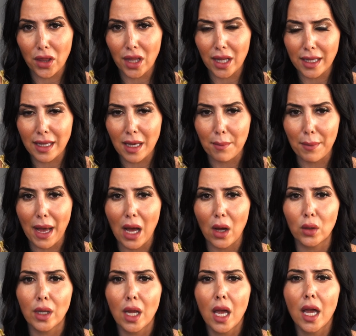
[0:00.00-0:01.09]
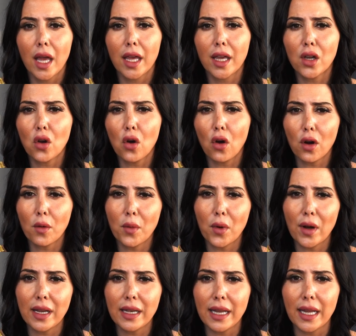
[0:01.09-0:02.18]
think about
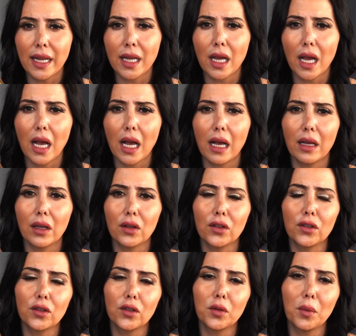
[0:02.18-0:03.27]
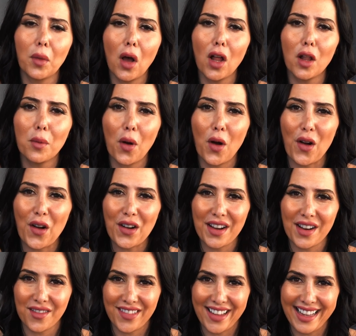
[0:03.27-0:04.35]
incorporating a small
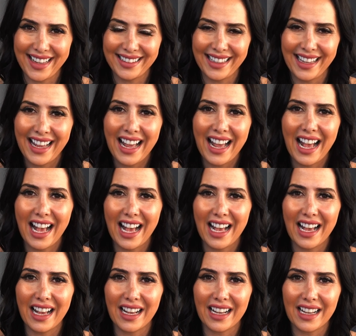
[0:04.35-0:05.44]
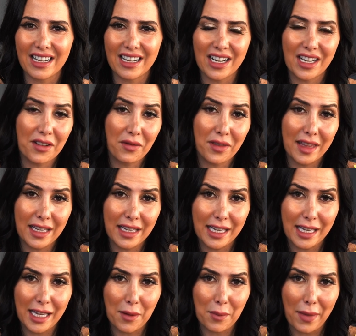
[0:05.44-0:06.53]
part of it, kind of
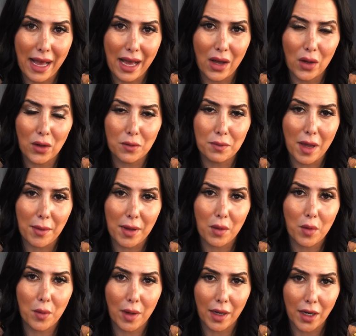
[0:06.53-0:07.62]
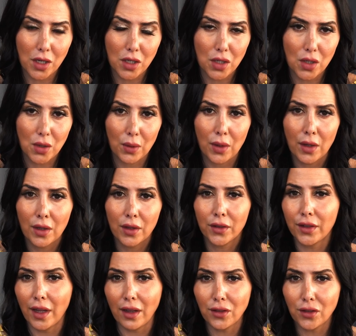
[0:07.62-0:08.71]
thinking about maybe we want to do
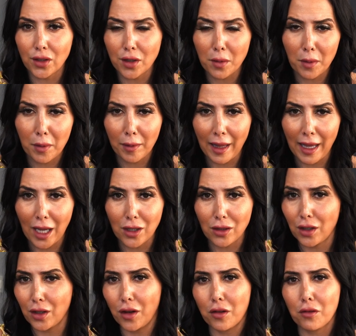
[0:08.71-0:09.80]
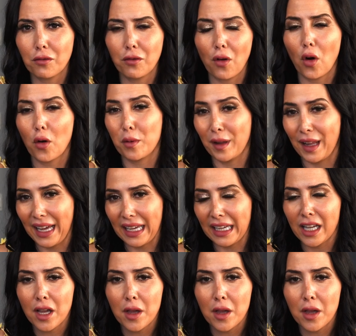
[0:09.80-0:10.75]
sensory play during foreplay.